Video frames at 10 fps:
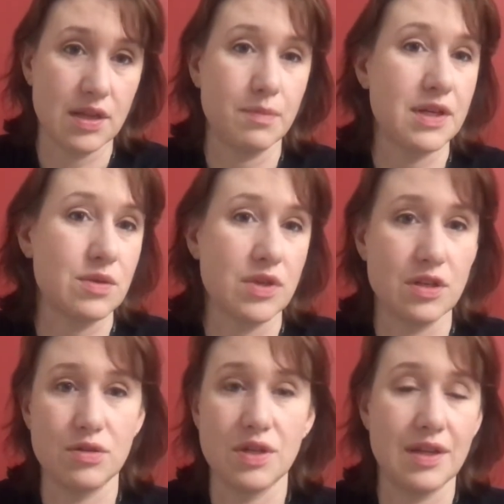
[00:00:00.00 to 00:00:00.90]
The best way to
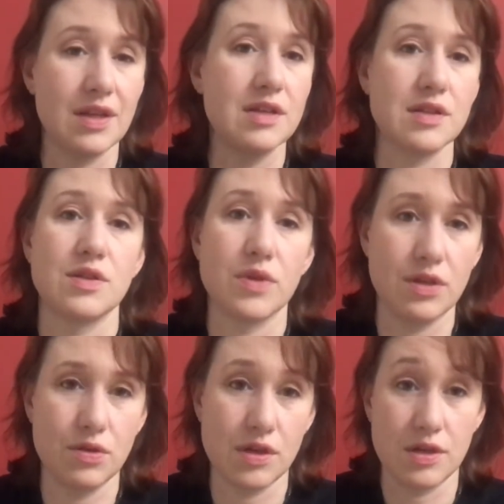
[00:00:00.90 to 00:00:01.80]
do that, the easiest way to
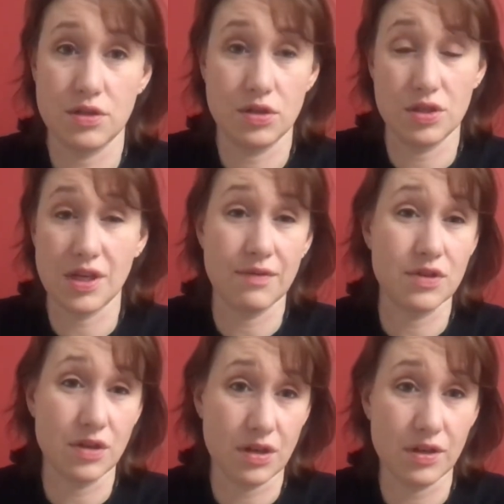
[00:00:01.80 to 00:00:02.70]
do that is to just have the
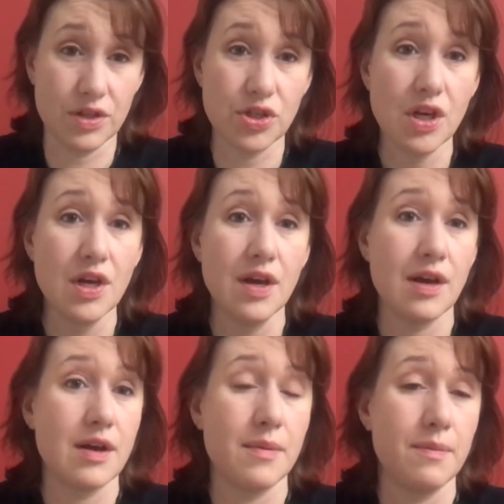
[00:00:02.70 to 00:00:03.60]
dog on a leash,
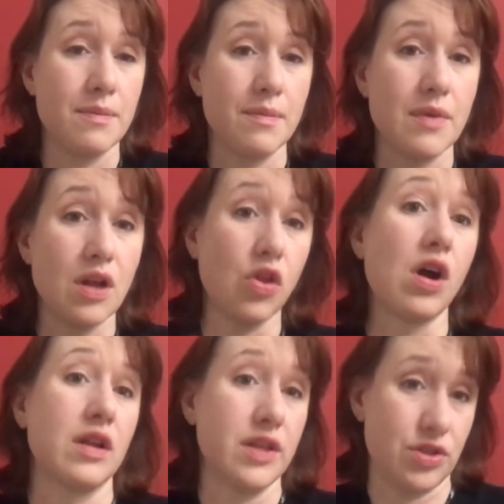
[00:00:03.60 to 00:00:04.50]
a
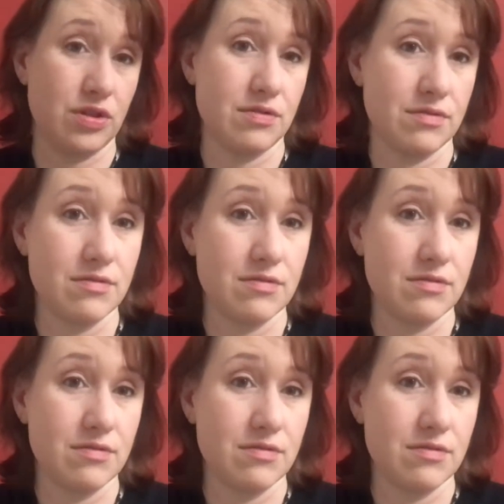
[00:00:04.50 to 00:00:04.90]
long leash.